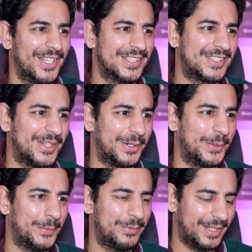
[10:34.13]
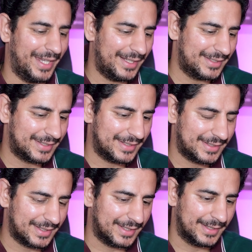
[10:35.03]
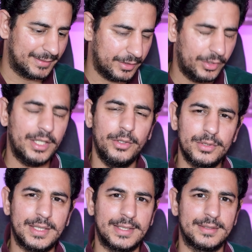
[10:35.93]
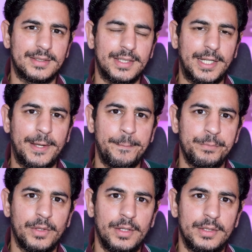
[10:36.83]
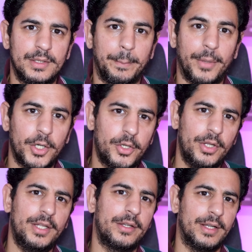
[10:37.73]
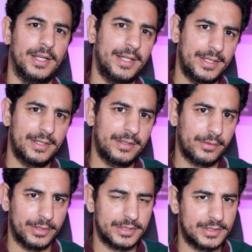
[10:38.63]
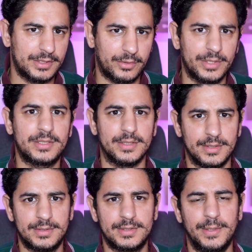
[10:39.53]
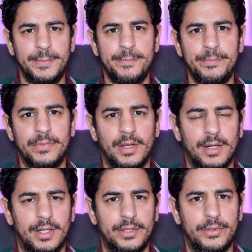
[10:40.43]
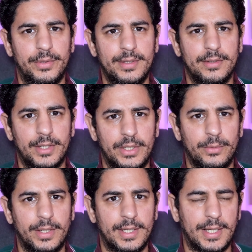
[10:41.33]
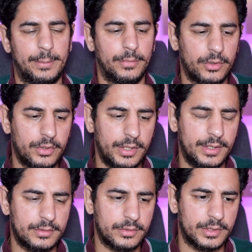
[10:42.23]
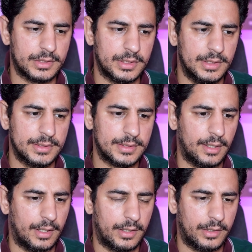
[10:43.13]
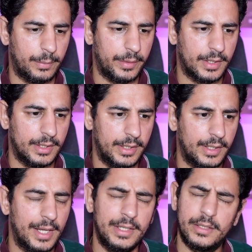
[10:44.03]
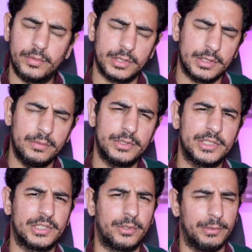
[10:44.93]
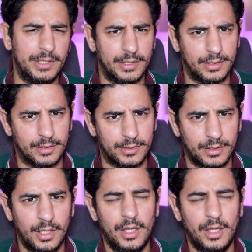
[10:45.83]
So the next is you can use like certain Mercury related crystals during the retrograde time. Mercury's crystals are typically any crystal which is green in color.